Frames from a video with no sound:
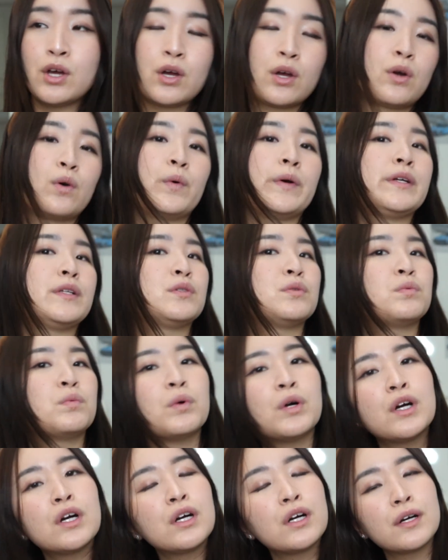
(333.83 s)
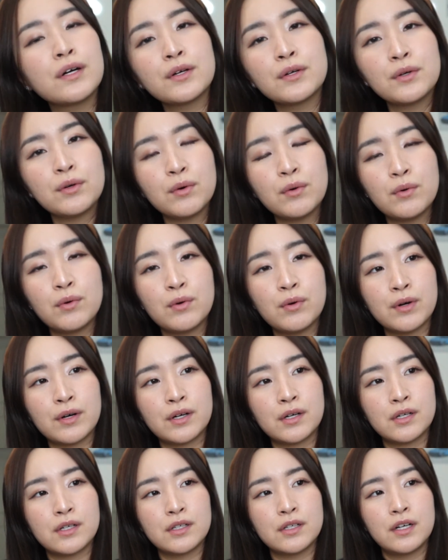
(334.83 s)
going to work
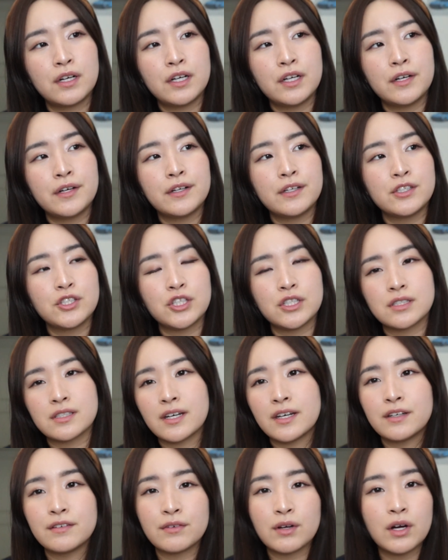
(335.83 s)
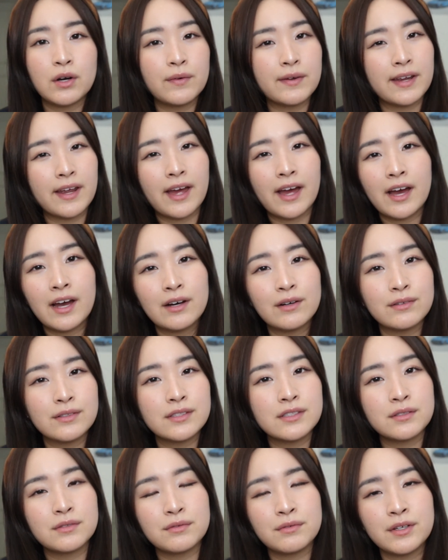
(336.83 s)
or just kind of going
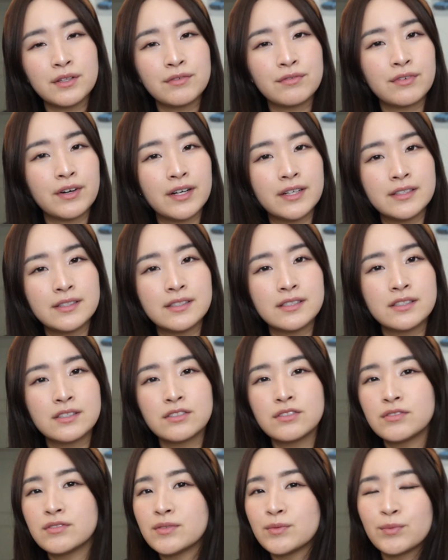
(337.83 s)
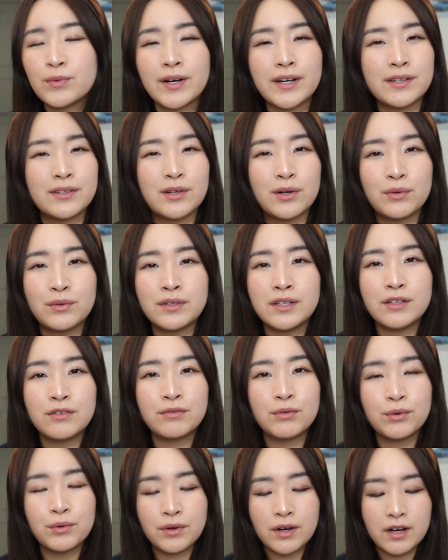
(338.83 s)
out with friends where I don't need
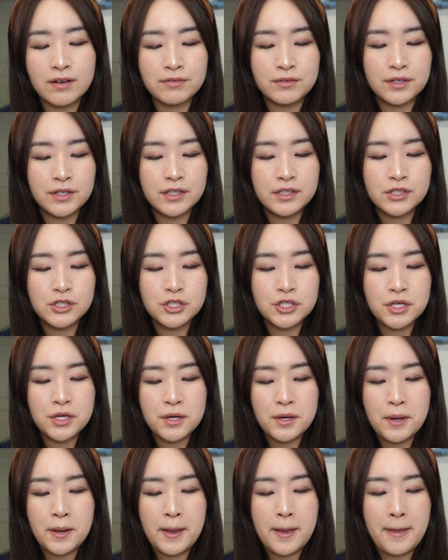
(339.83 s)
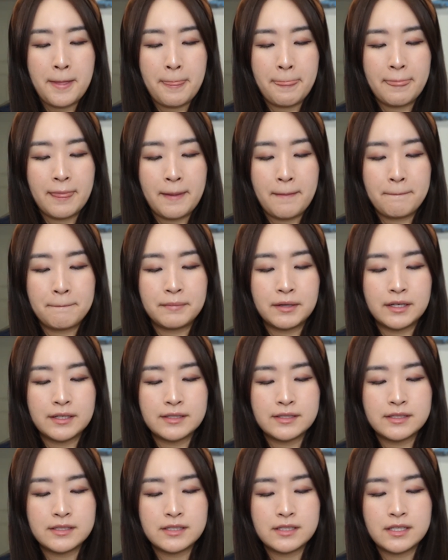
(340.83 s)
full coverage.
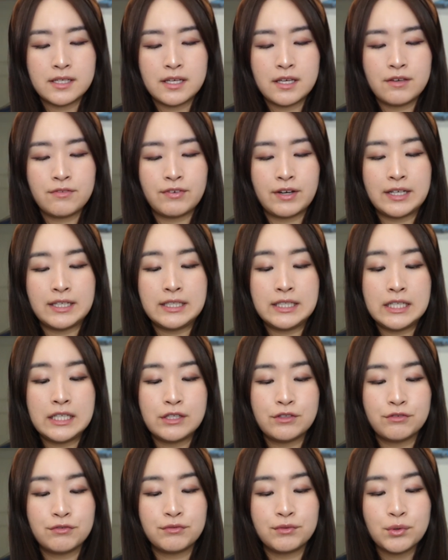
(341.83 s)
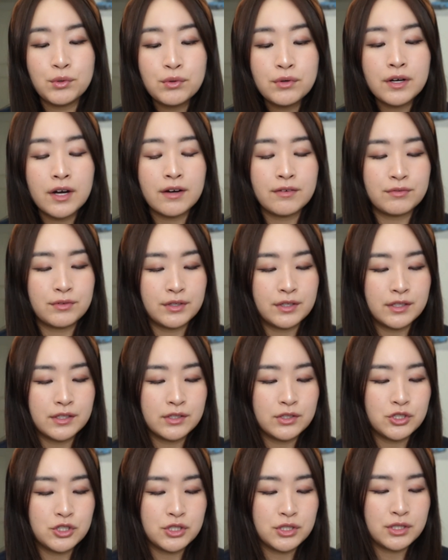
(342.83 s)
But if I need full
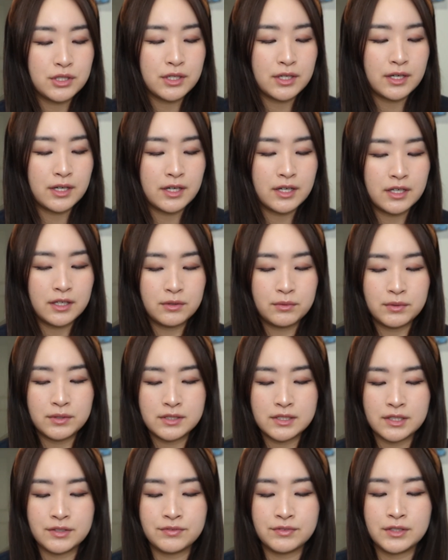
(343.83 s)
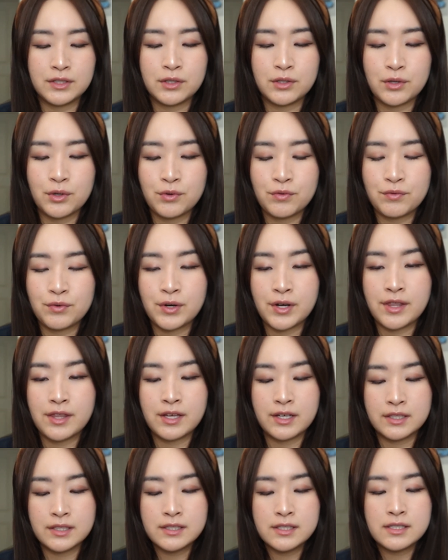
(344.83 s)
coverage, I would definitely go for
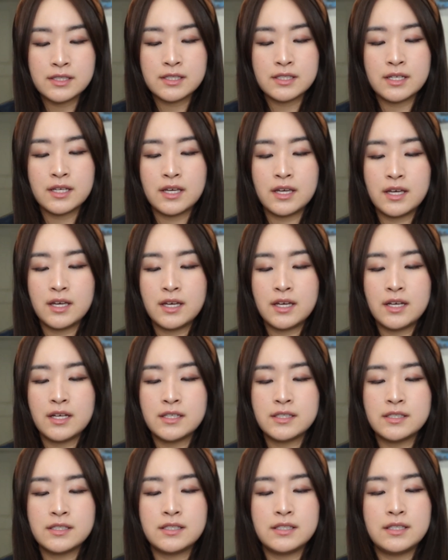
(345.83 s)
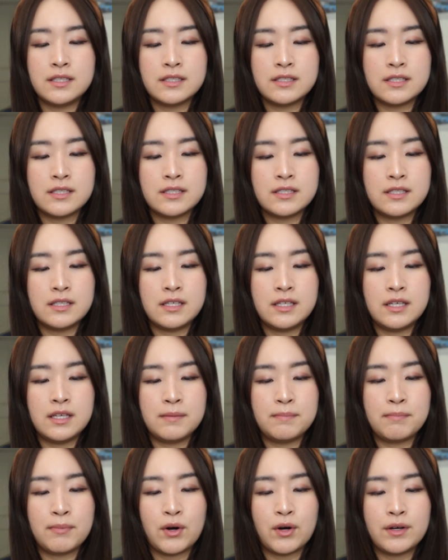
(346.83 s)
this. This is the
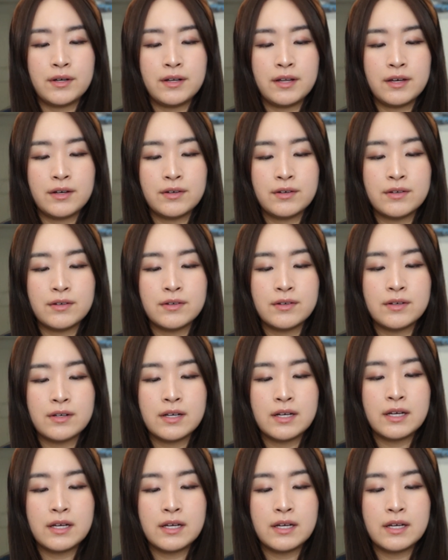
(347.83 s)
Parnnell